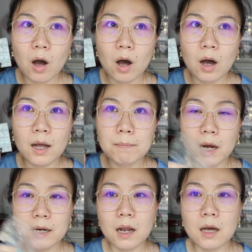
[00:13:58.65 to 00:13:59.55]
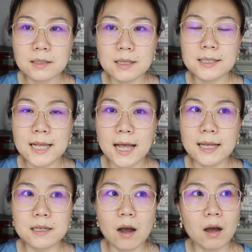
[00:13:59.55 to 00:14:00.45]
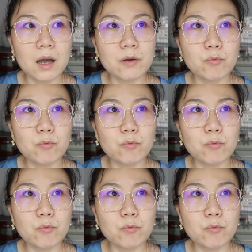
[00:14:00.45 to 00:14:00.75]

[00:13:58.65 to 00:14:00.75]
My last set I